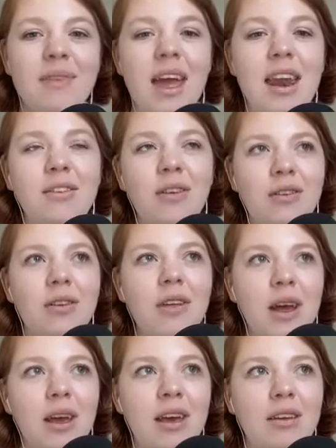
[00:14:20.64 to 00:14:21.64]
and it's also
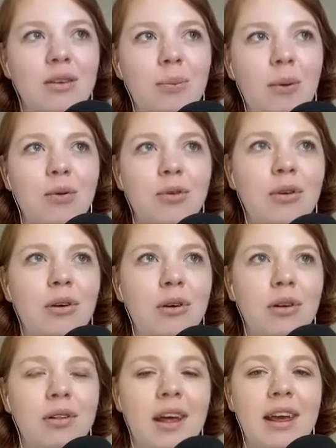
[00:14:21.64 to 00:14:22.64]
like
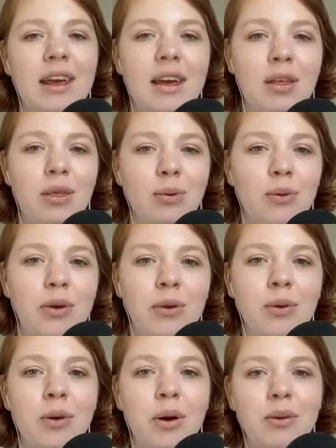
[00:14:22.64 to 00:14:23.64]
exposure like through
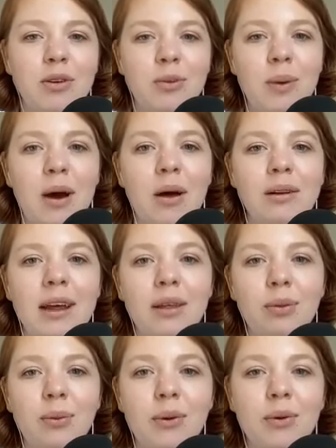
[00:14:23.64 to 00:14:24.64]
utero as well
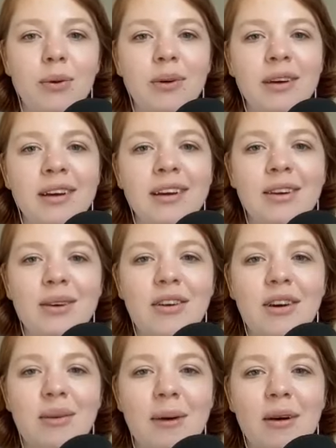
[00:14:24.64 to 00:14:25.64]
like through we
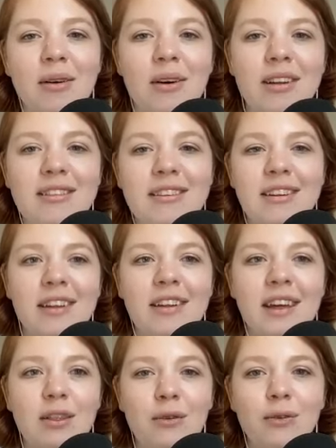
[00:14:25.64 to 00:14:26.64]
talk about constantly
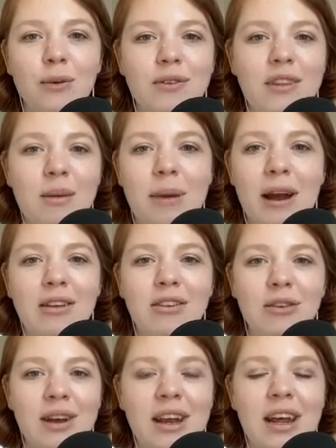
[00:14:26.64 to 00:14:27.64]
like the foods that parents
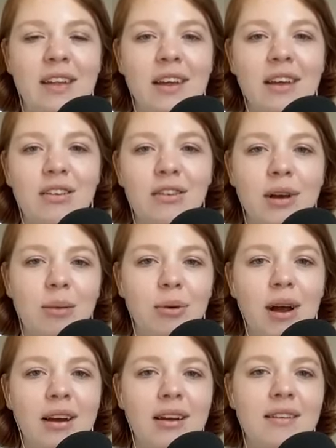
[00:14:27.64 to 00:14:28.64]
are eating like during
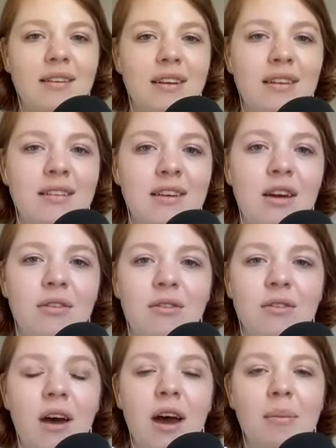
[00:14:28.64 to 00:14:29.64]
pregnancy and
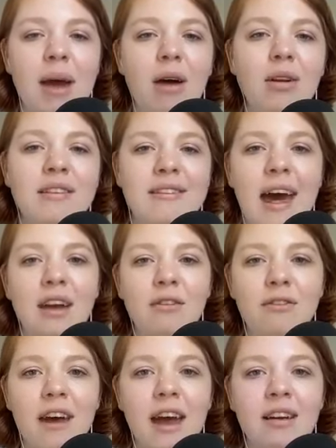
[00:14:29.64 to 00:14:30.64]
stuff um, how does that
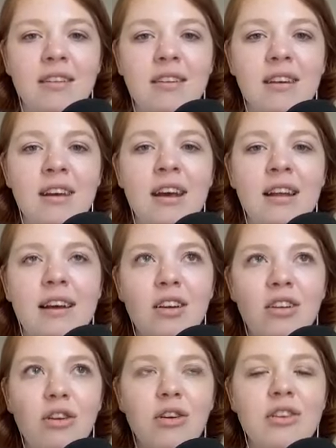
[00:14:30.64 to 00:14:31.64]
affect like
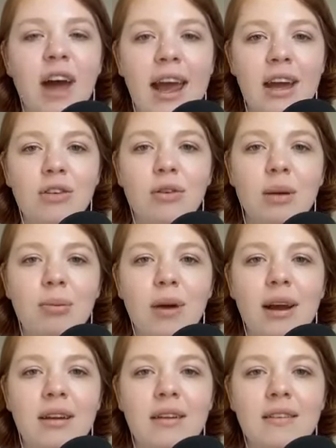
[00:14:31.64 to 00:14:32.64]
does your diet during
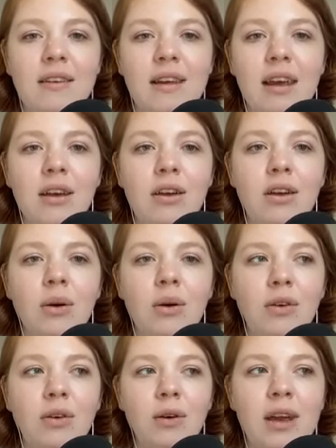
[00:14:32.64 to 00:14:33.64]
pregnancy you know
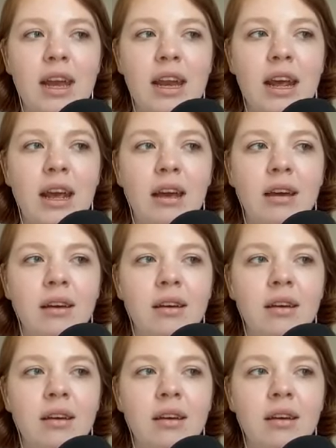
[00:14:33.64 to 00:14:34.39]
if you're eating